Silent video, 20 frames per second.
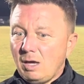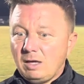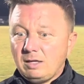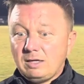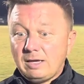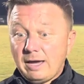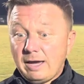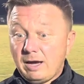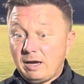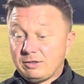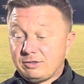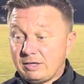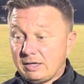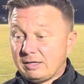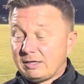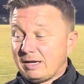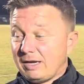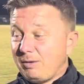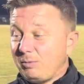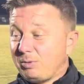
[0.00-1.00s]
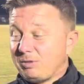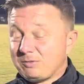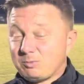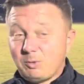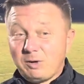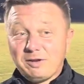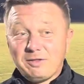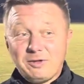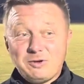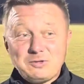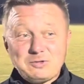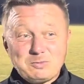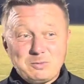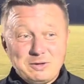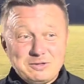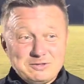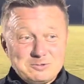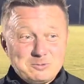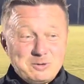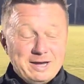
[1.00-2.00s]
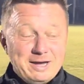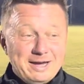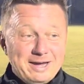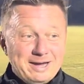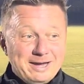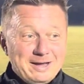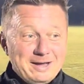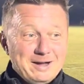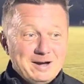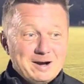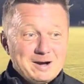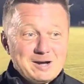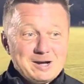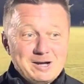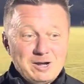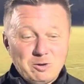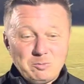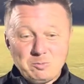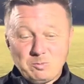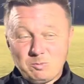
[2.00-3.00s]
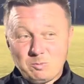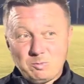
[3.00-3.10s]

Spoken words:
Yeah, I think it was one of those ones where, you know,